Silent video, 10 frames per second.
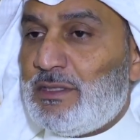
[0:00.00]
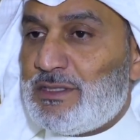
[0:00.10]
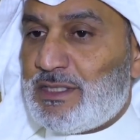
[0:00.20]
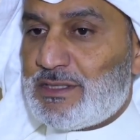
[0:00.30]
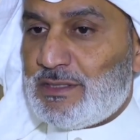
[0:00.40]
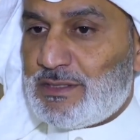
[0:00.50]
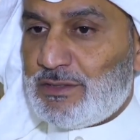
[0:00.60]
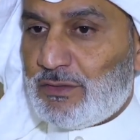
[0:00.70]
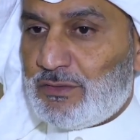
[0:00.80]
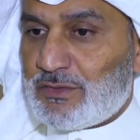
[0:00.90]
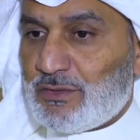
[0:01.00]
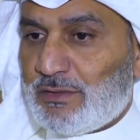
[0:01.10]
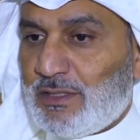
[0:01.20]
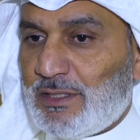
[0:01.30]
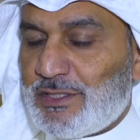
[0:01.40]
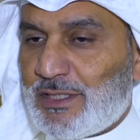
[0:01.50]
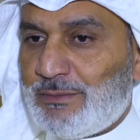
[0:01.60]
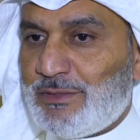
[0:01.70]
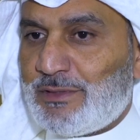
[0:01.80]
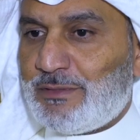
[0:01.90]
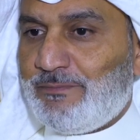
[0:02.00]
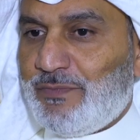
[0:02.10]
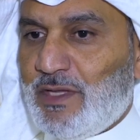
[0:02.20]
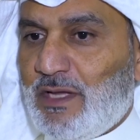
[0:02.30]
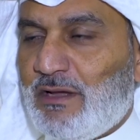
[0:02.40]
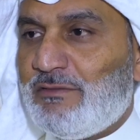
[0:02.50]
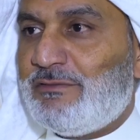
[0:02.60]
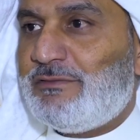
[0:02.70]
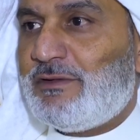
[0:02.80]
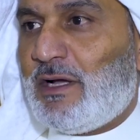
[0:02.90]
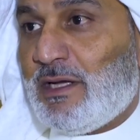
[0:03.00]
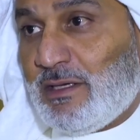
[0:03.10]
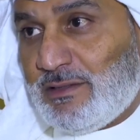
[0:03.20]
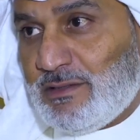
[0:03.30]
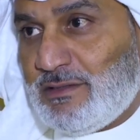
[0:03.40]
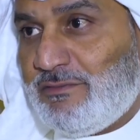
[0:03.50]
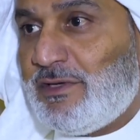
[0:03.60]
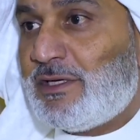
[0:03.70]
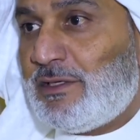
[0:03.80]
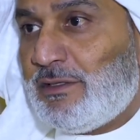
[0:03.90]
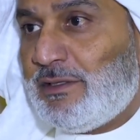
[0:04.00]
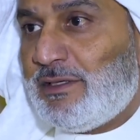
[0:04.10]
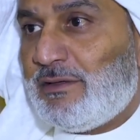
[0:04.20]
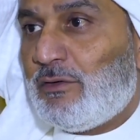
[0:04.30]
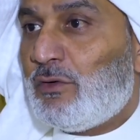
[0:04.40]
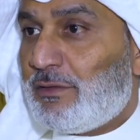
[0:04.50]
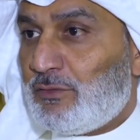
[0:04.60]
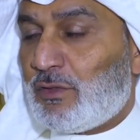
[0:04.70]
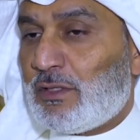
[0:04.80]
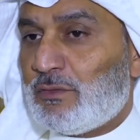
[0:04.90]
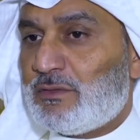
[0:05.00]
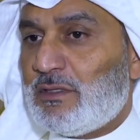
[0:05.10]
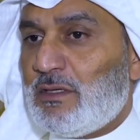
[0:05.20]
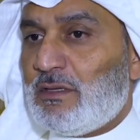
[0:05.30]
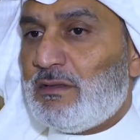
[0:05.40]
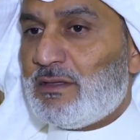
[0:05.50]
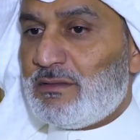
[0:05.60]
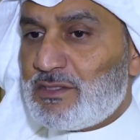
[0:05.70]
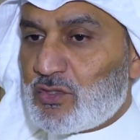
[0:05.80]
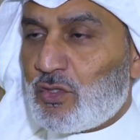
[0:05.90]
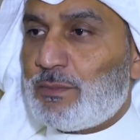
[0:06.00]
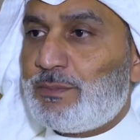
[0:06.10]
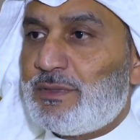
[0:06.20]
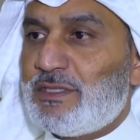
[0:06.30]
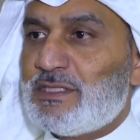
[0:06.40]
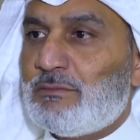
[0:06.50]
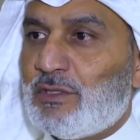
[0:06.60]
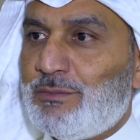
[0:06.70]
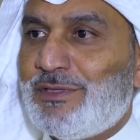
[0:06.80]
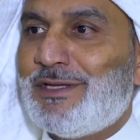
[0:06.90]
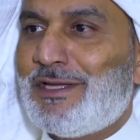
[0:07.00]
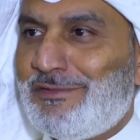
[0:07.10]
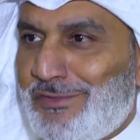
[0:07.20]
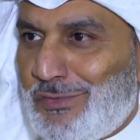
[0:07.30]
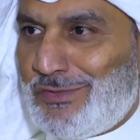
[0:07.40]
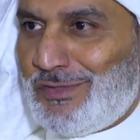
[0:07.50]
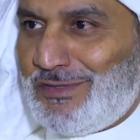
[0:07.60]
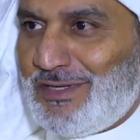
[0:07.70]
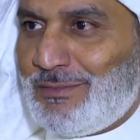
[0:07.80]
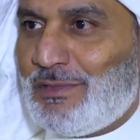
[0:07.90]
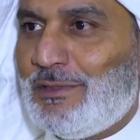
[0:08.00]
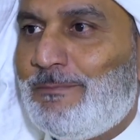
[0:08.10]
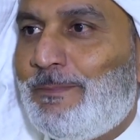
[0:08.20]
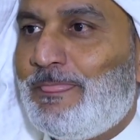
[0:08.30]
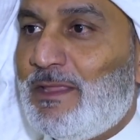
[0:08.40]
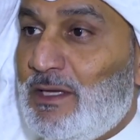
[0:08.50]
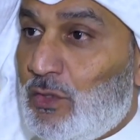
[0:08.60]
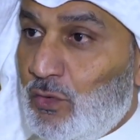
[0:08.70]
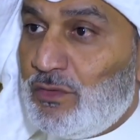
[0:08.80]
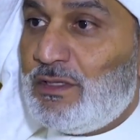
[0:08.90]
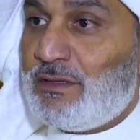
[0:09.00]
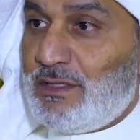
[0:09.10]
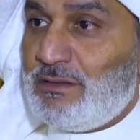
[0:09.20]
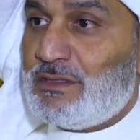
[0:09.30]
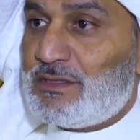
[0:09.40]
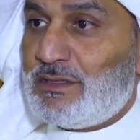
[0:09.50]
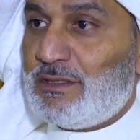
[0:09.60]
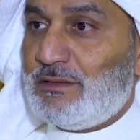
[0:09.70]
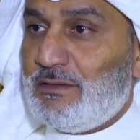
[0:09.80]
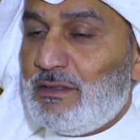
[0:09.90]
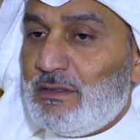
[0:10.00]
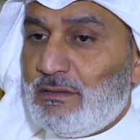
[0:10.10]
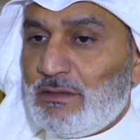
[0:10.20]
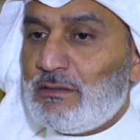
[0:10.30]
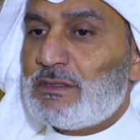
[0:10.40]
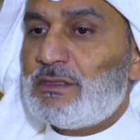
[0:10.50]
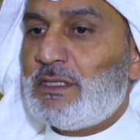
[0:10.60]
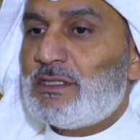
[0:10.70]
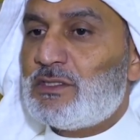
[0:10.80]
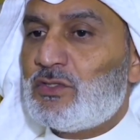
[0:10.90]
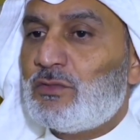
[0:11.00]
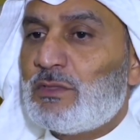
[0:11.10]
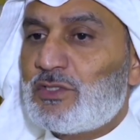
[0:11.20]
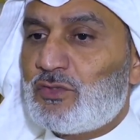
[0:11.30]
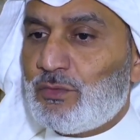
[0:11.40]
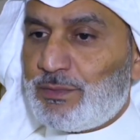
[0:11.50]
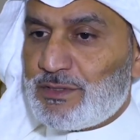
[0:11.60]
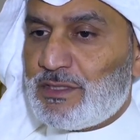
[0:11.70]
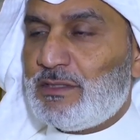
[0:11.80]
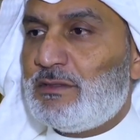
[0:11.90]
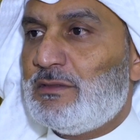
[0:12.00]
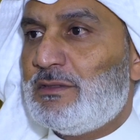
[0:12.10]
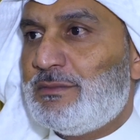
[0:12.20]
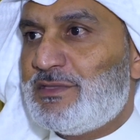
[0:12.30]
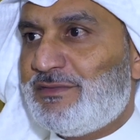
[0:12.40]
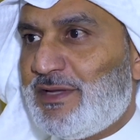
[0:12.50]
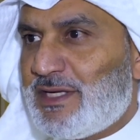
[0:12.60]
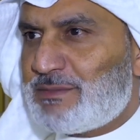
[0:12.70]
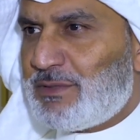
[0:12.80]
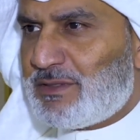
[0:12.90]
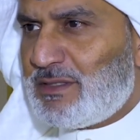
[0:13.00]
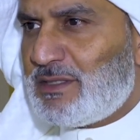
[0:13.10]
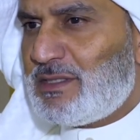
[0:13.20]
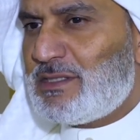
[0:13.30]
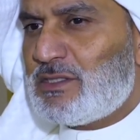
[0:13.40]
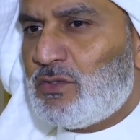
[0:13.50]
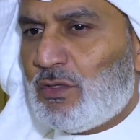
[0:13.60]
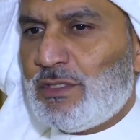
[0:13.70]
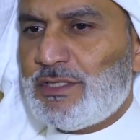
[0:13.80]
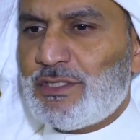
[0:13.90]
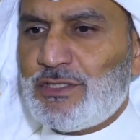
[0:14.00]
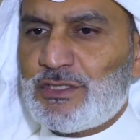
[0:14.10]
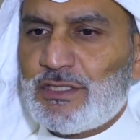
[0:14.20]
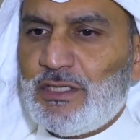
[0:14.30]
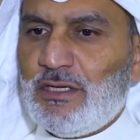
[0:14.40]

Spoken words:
His Excellency Dr. Sultan Jaber, have highlighted very clearly all throughout, that this COP is about bringing everyone to the table, including the industry. The industry has so much to present in terms of expertise, knowledge,